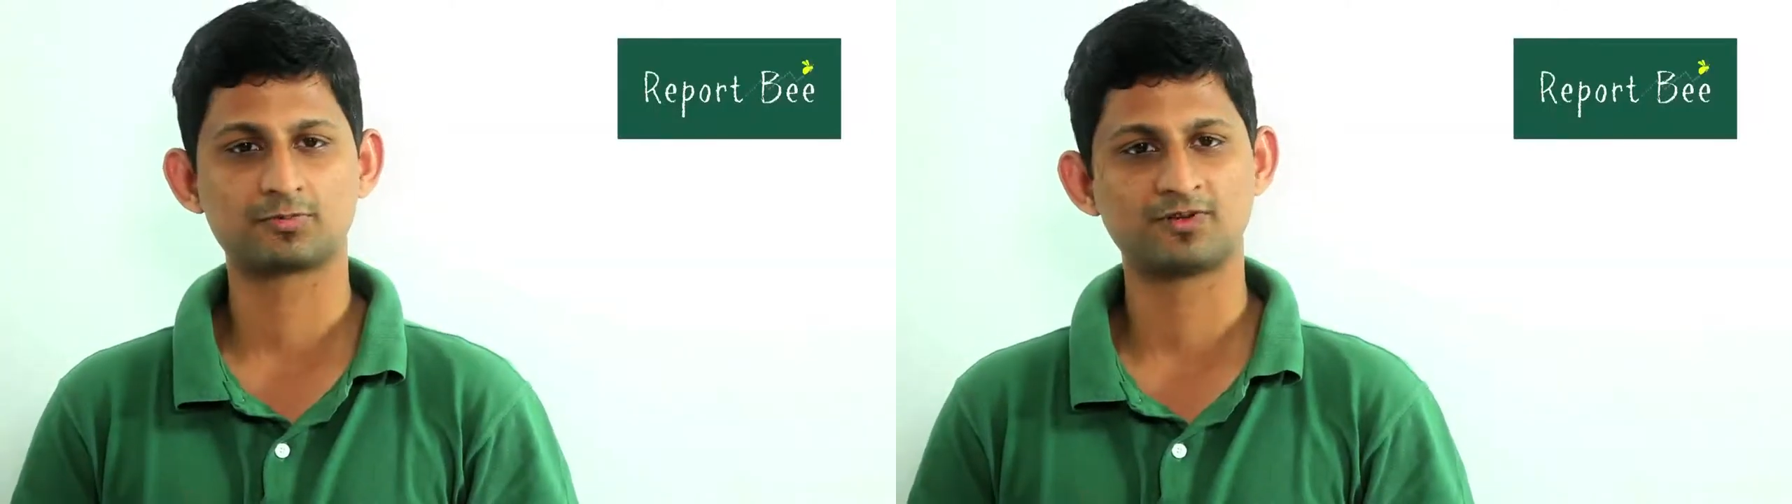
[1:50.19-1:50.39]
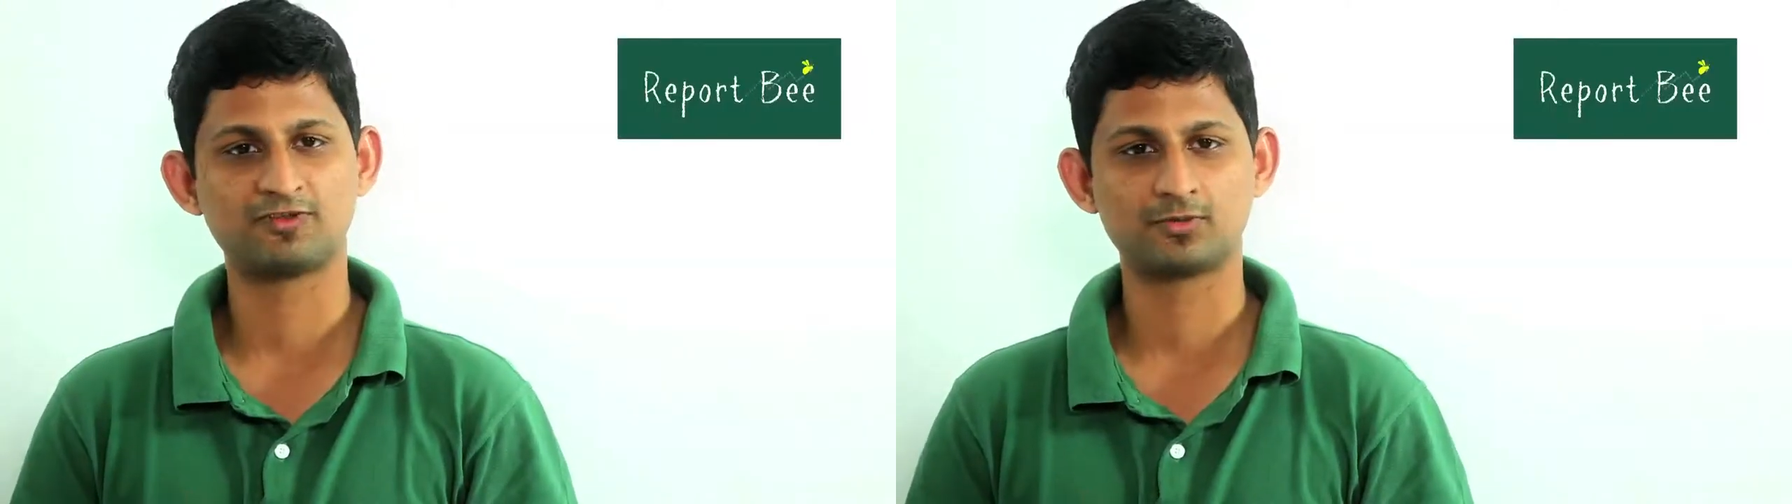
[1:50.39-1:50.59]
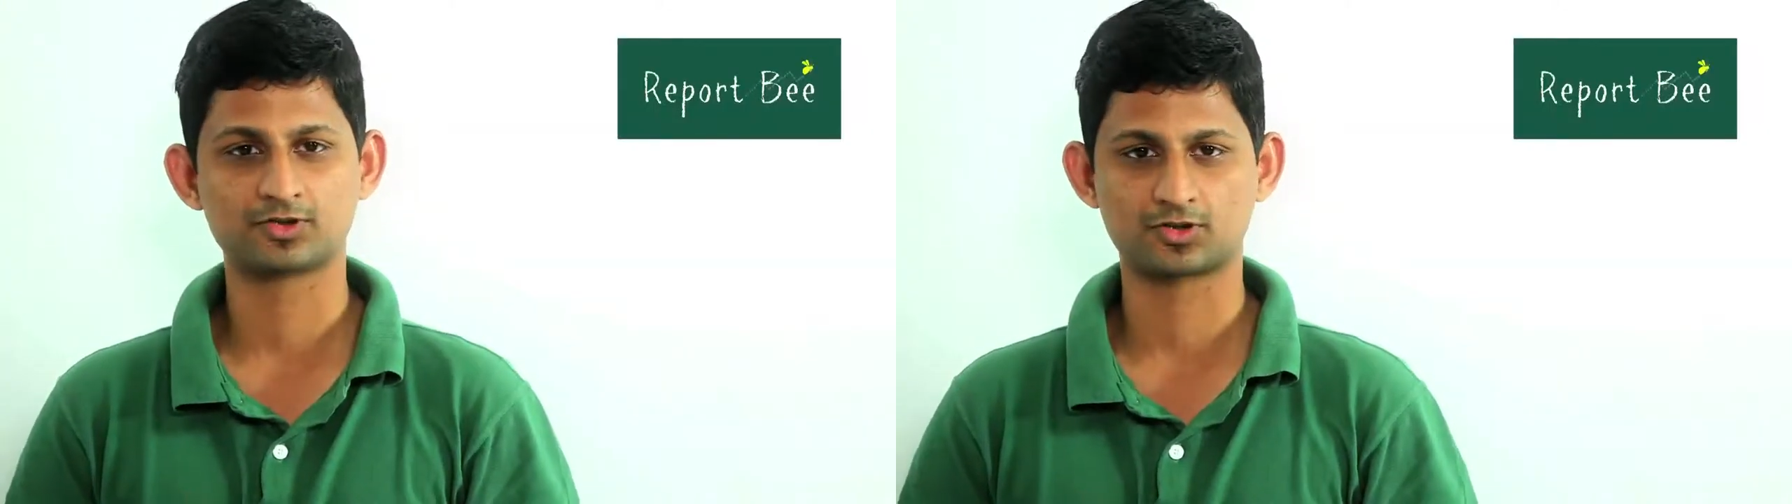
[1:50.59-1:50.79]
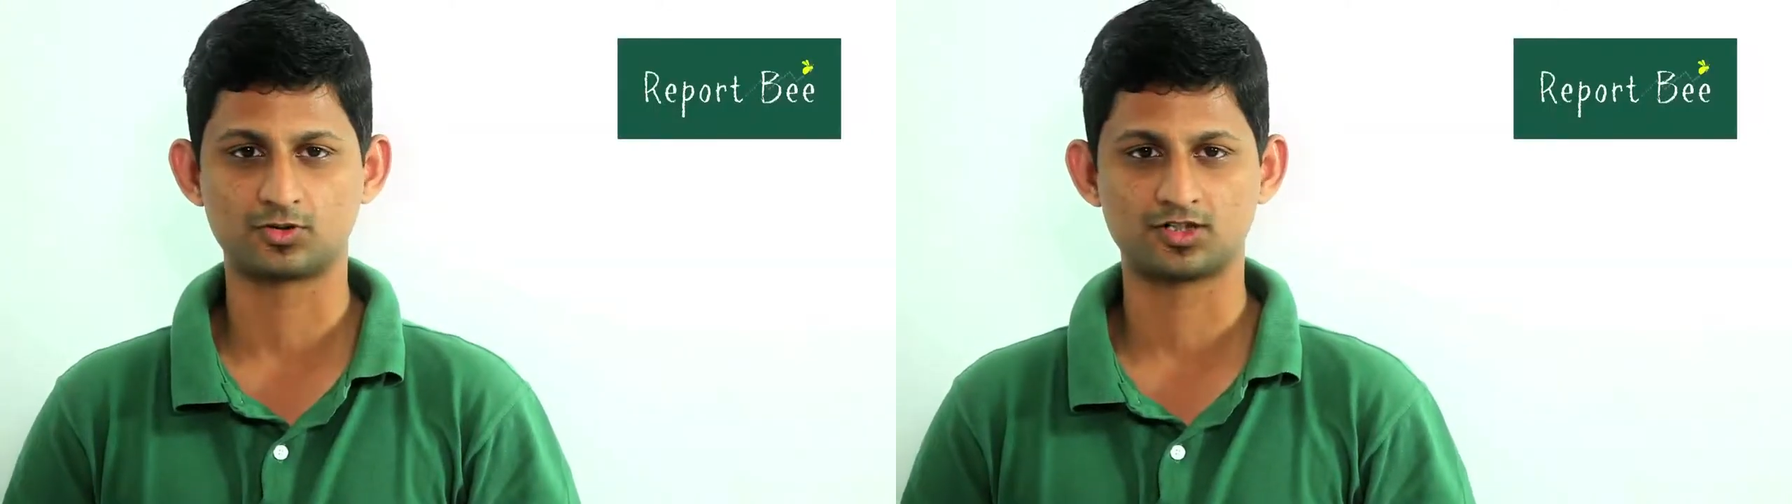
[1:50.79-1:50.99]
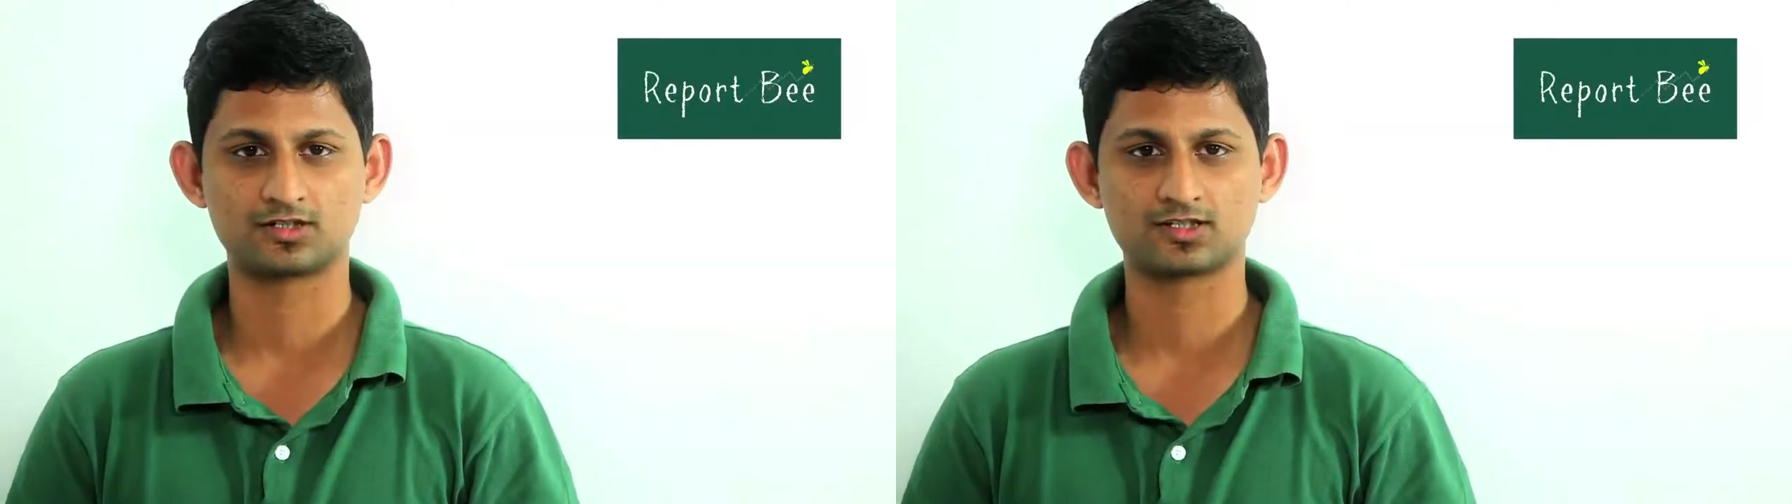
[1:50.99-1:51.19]
performing
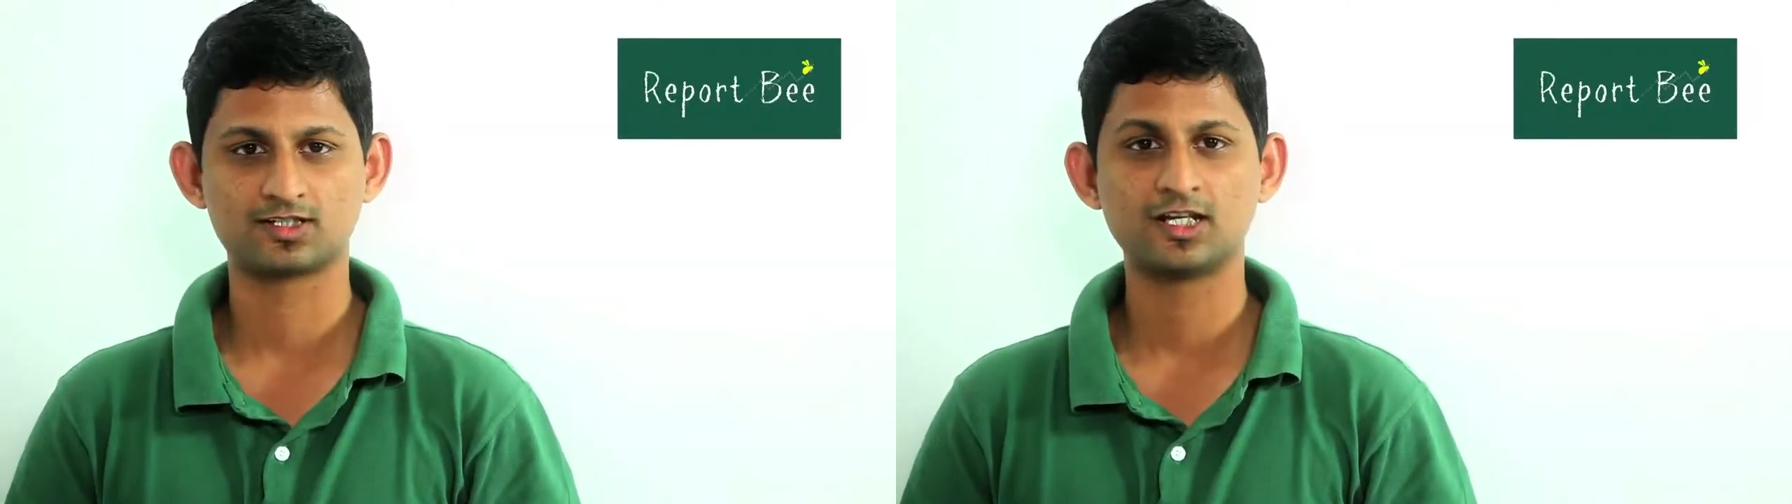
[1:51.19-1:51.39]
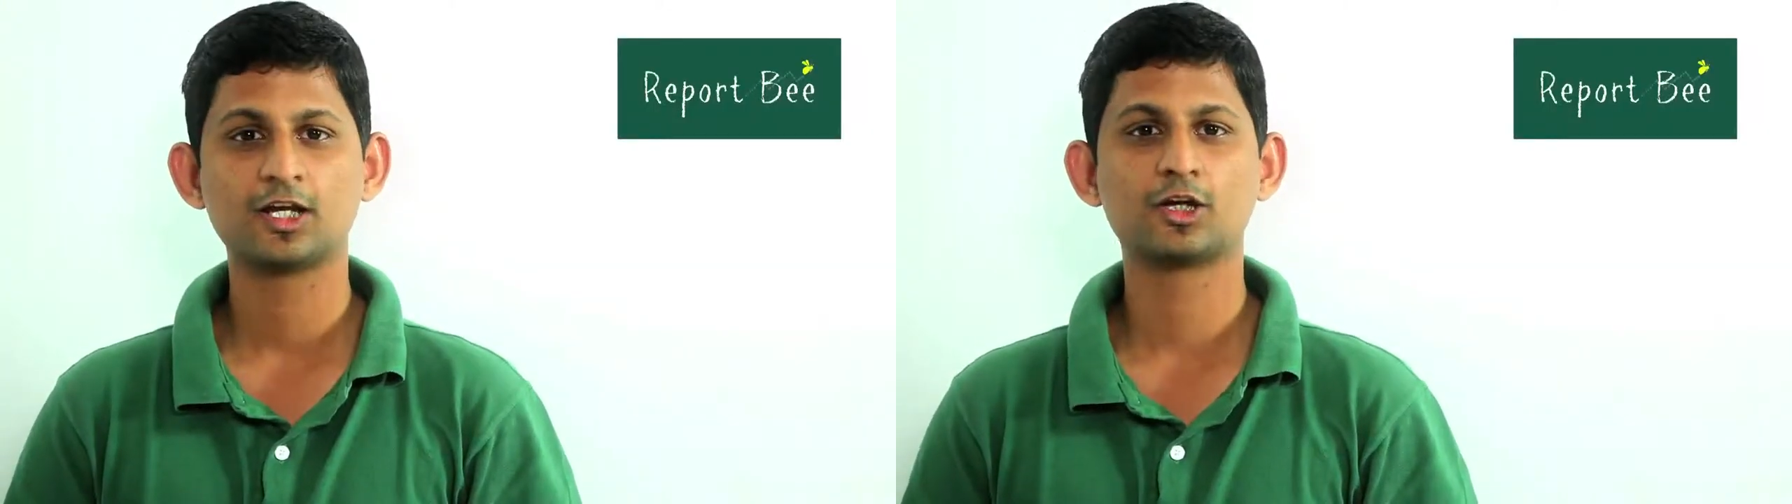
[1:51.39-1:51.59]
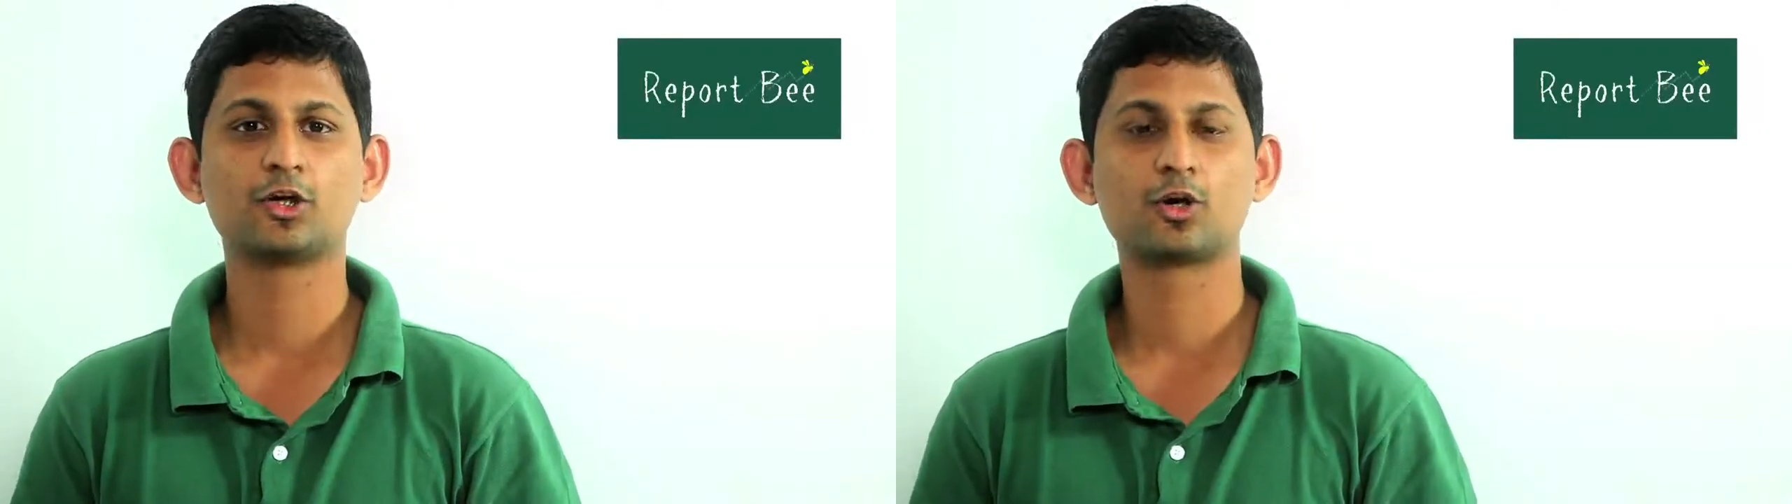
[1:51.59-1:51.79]
students, you need